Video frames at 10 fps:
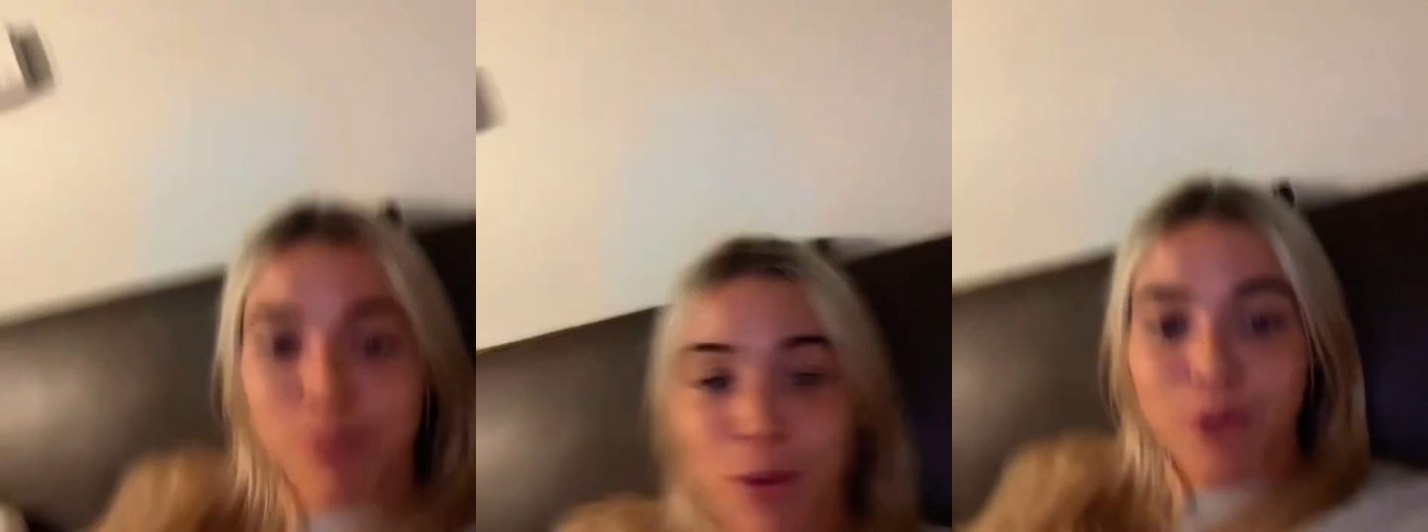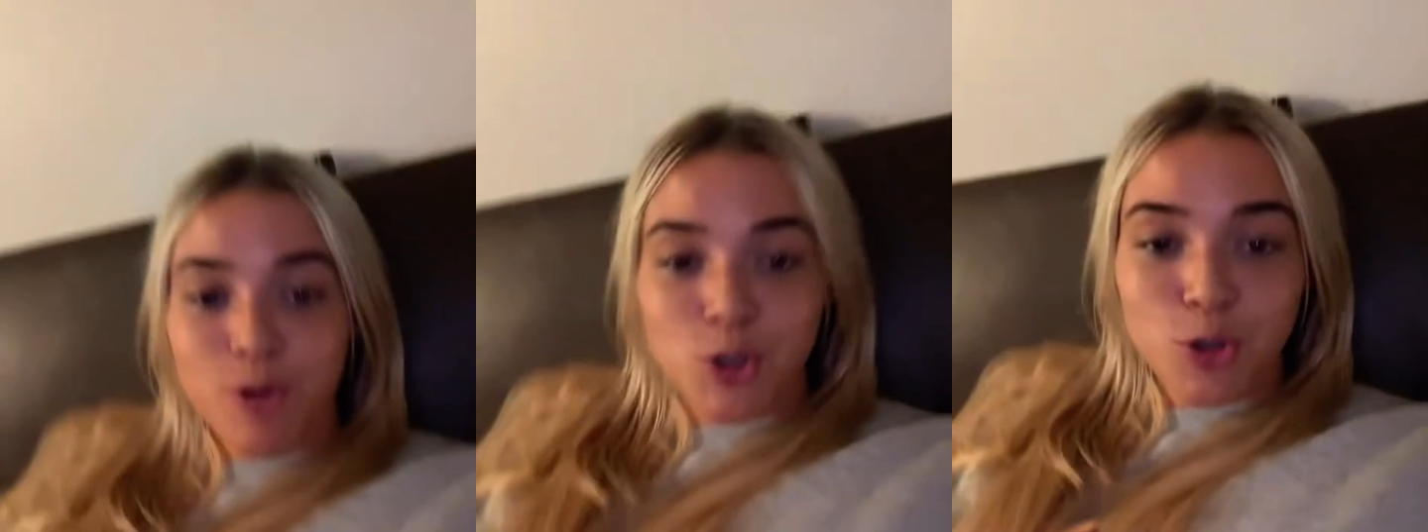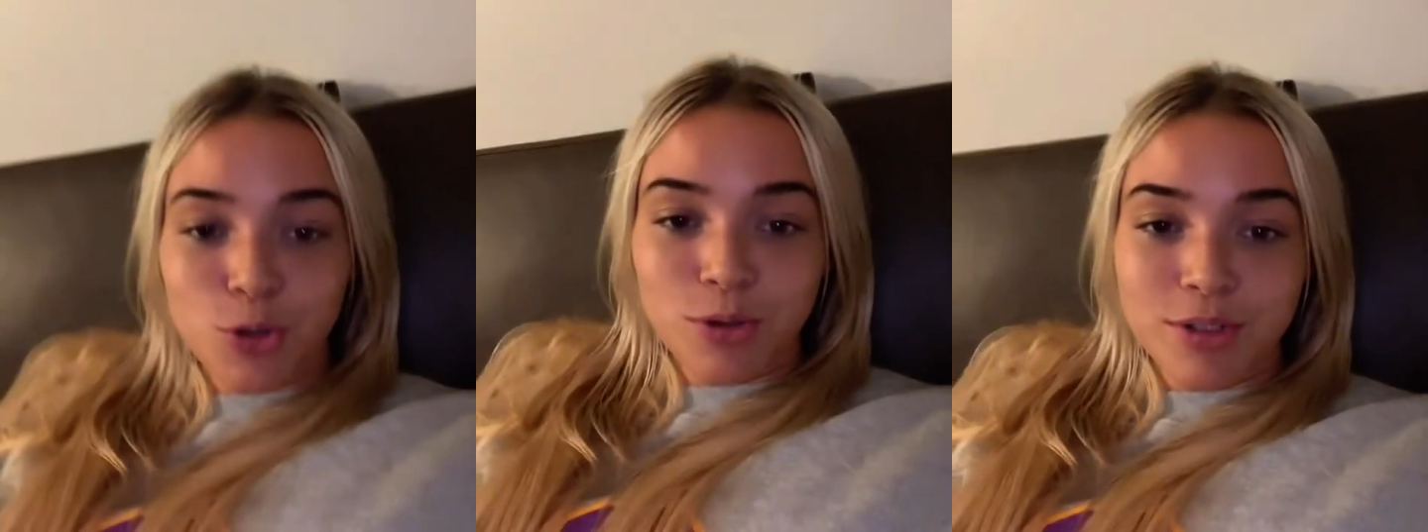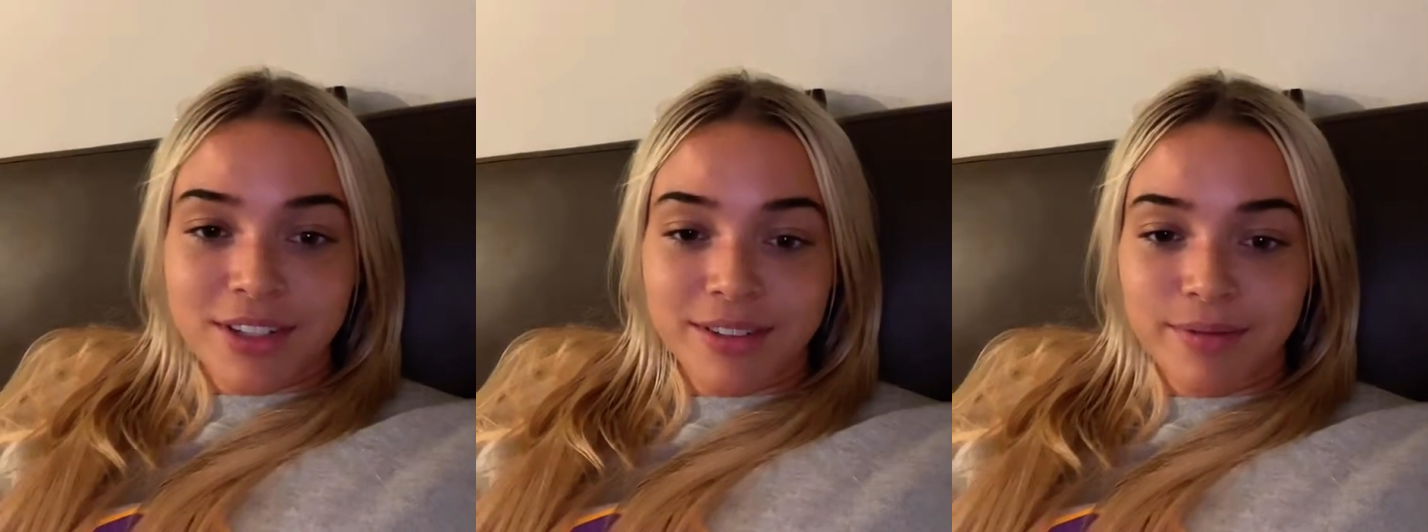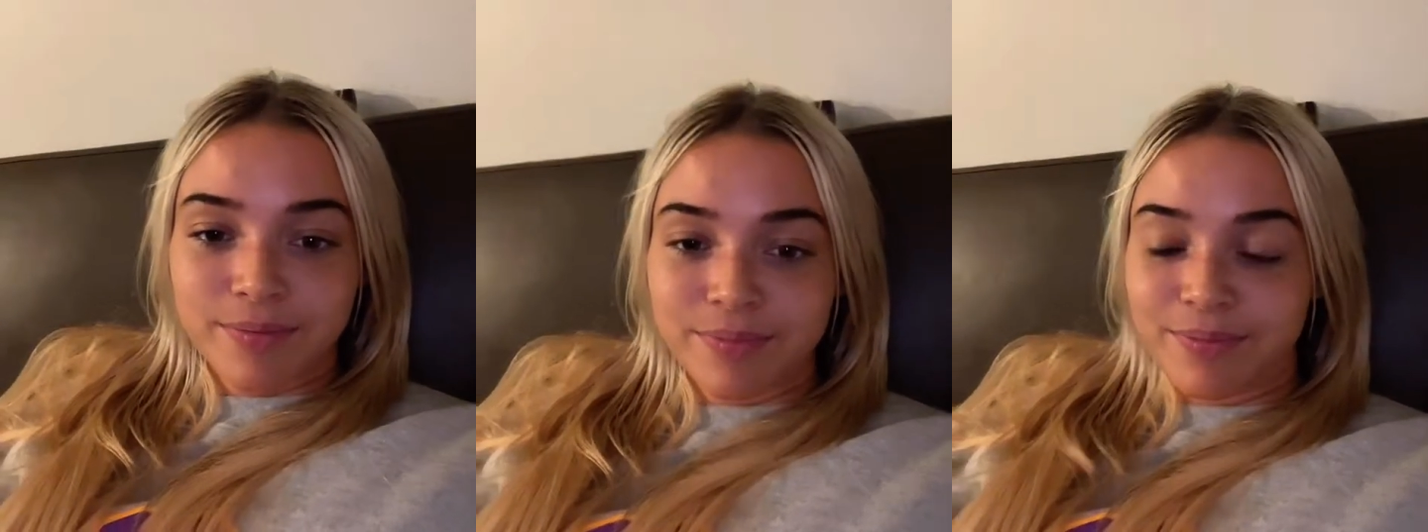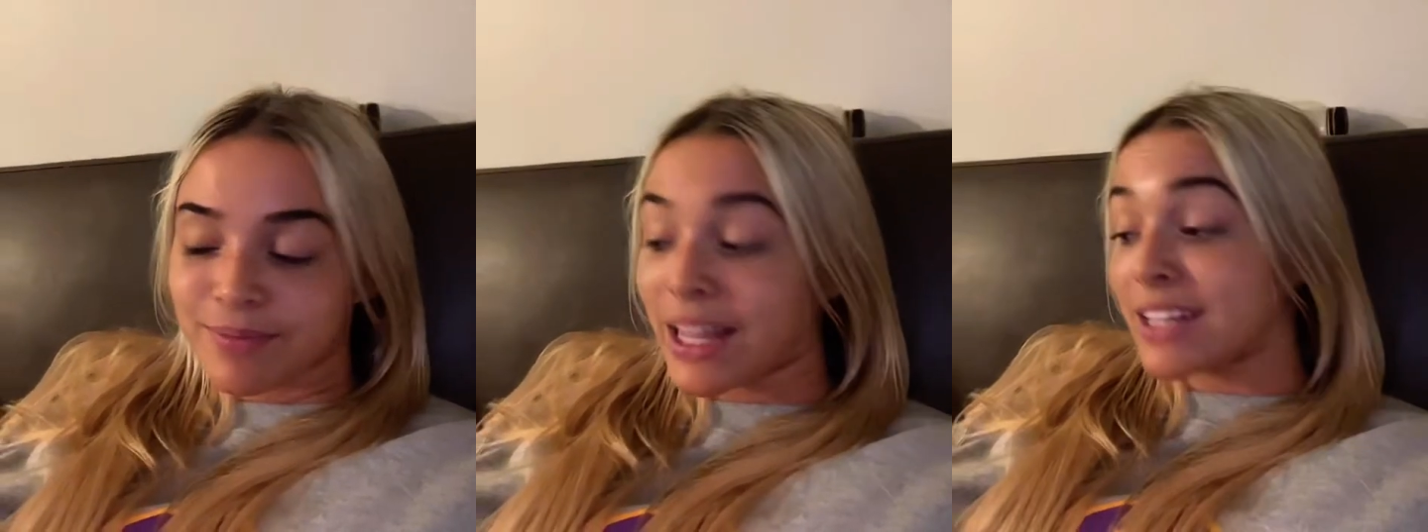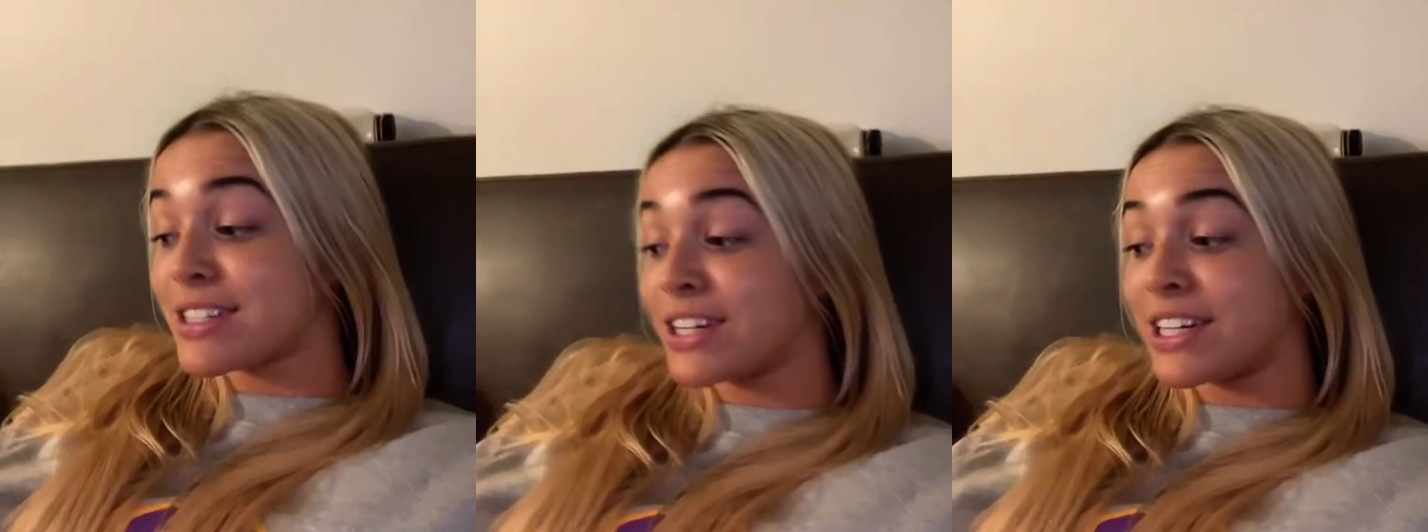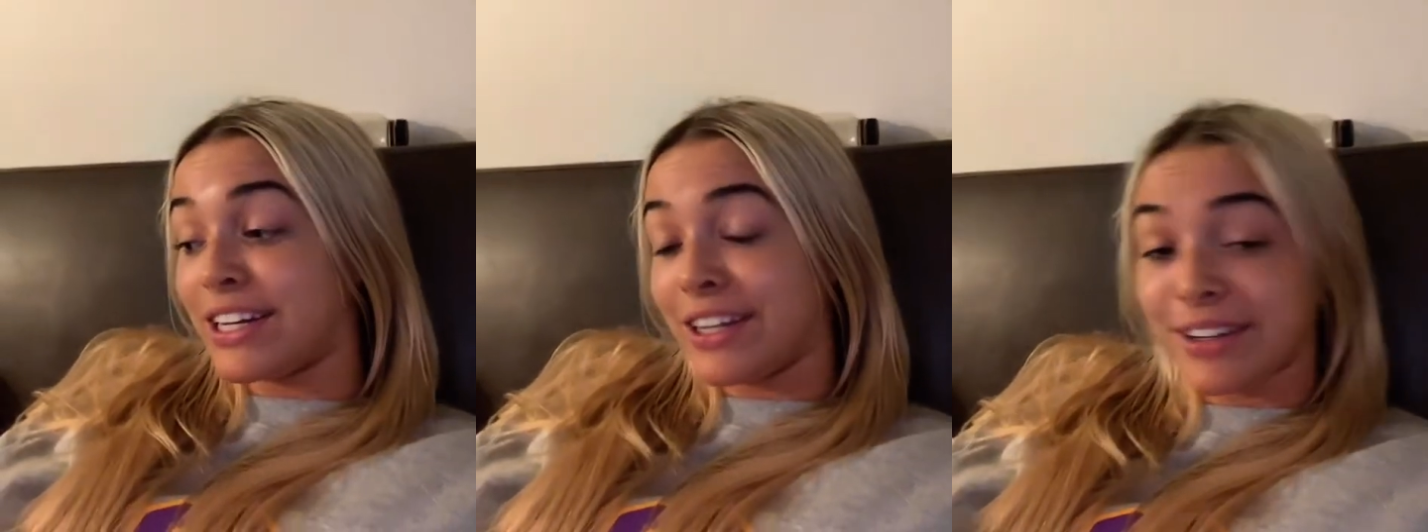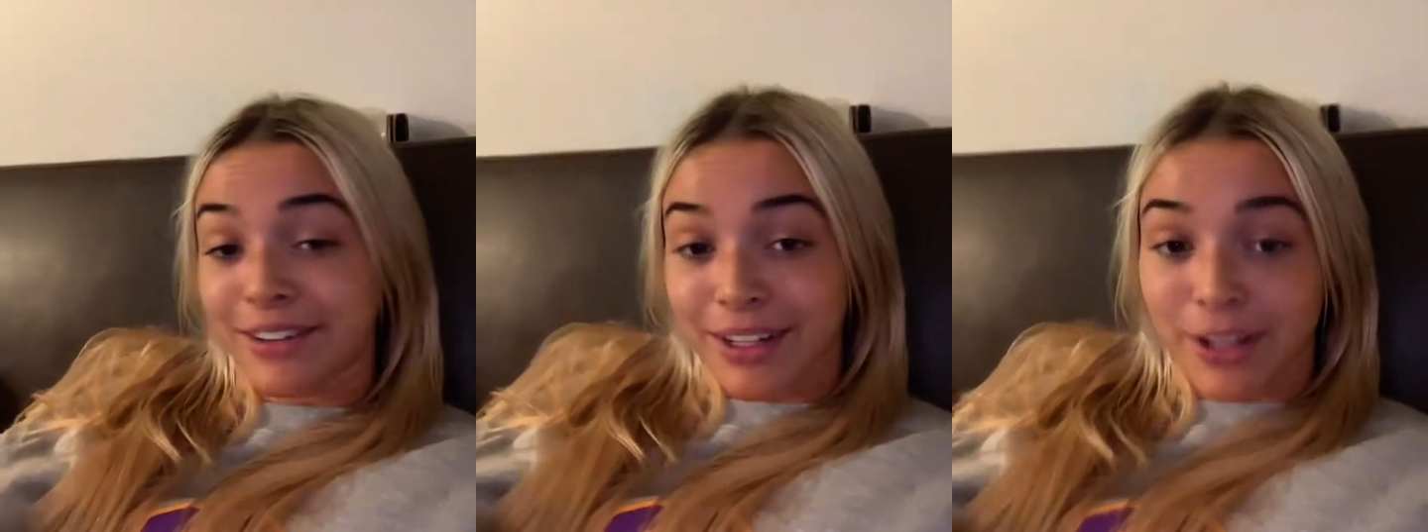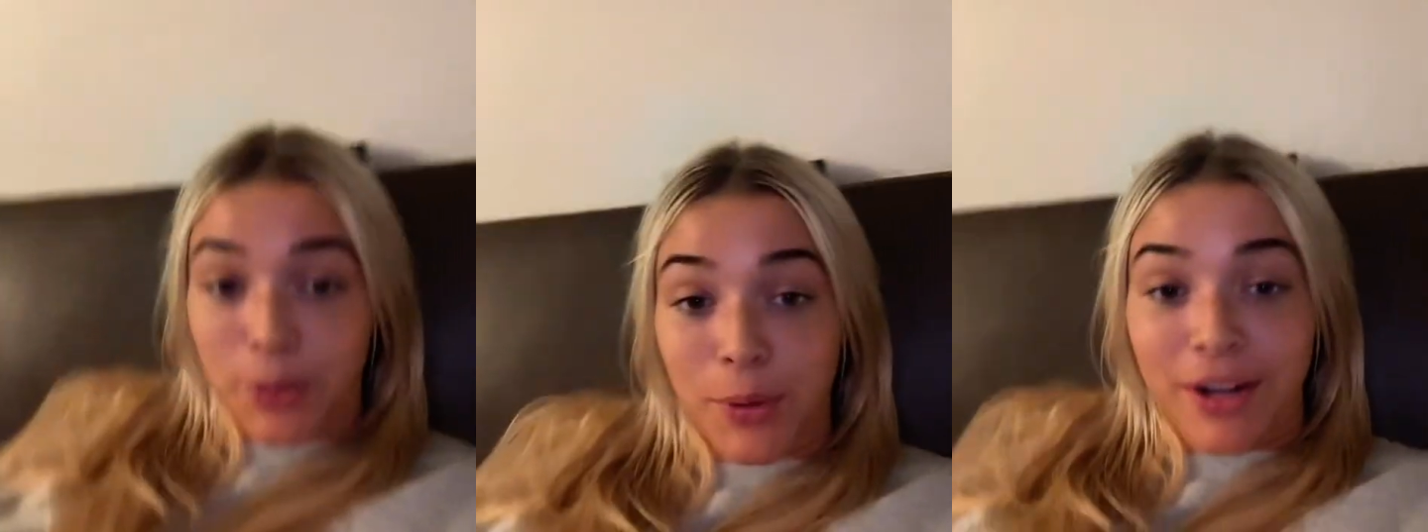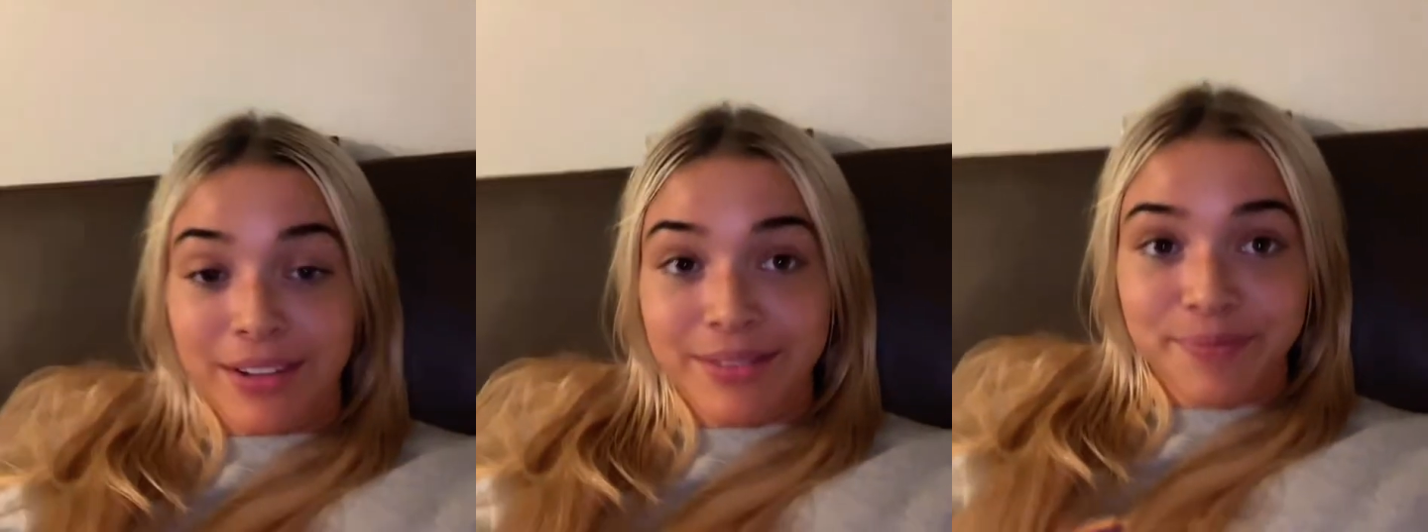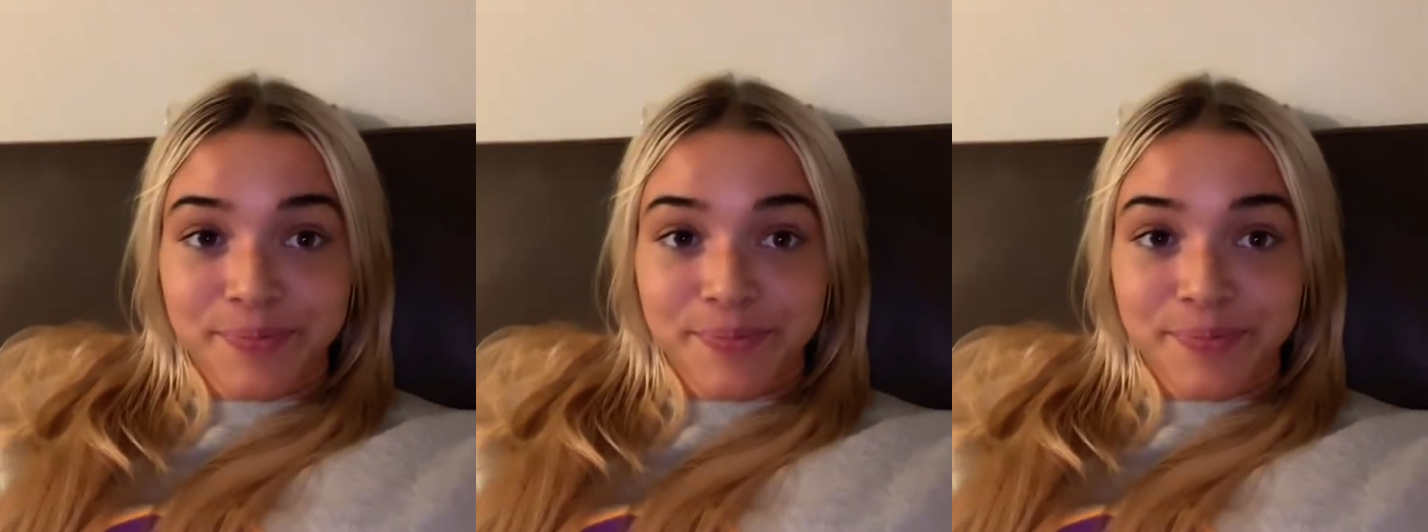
Blue Shoes. That's good. Good one.